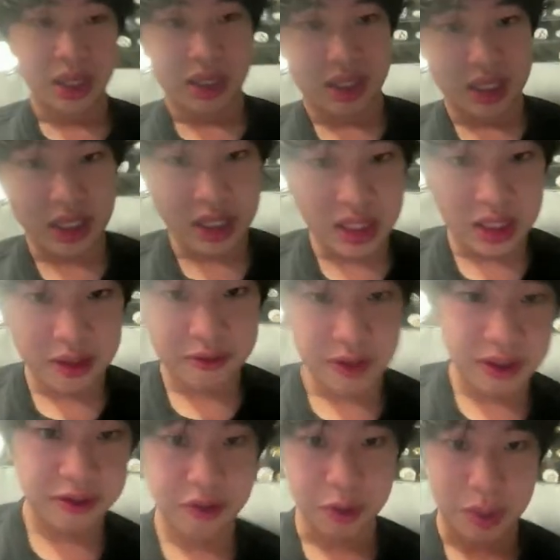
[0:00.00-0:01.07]
Key
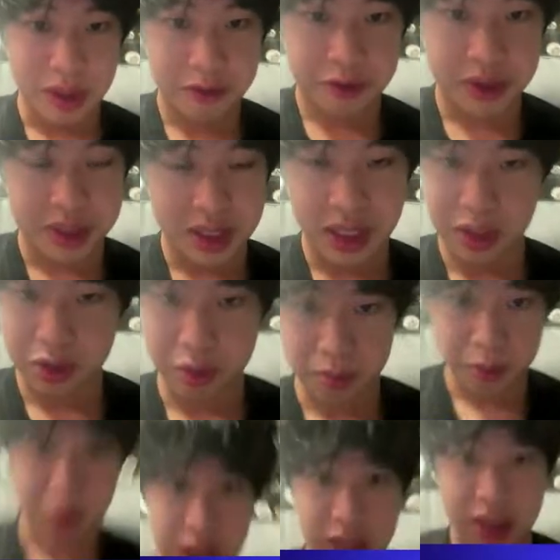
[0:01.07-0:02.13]
thing for Web3 is like you
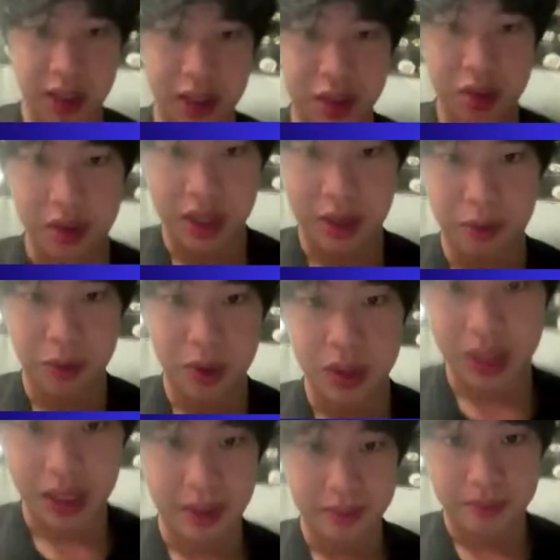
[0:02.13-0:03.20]
really need to network
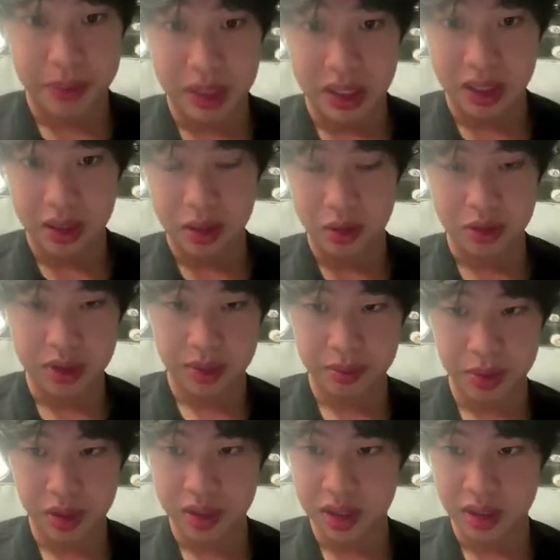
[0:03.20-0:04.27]
and be in those
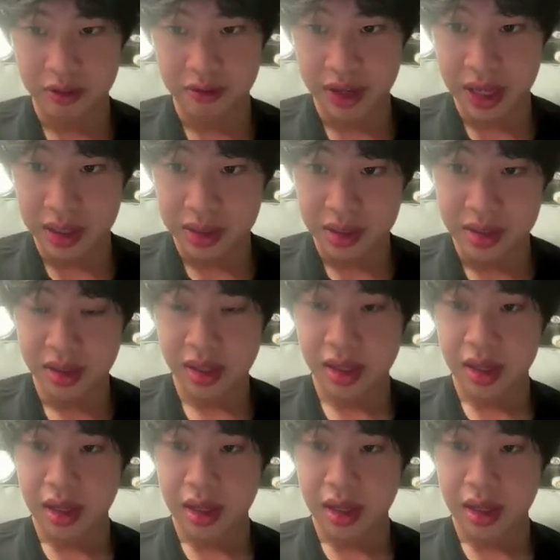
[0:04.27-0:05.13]
in-person events.